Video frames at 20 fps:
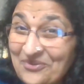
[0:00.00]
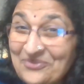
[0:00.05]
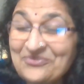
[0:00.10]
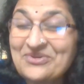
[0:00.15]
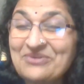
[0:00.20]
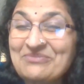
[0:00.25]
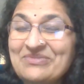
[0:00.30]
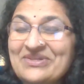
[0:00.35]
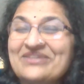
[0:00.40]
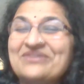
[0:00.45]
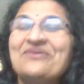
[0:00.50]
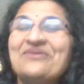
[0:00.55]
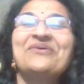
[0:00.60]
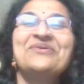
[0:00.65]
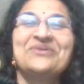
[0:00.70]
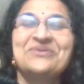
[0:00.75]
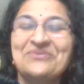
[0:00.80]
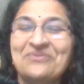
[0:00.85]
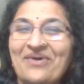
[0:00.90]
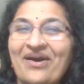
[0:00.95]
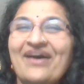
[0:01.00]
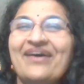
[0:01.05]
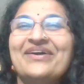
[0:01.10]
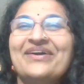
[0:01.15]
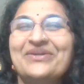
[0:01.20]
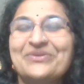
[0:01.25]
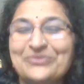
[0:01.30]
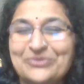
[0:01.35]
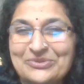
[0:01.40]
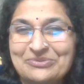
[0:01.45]
women or you are
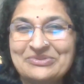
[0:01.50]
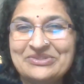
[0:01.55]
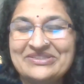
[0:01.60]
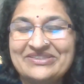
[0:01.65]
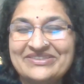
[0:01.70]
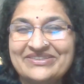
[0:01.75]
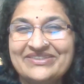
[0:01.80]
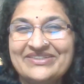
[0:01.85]
a woman.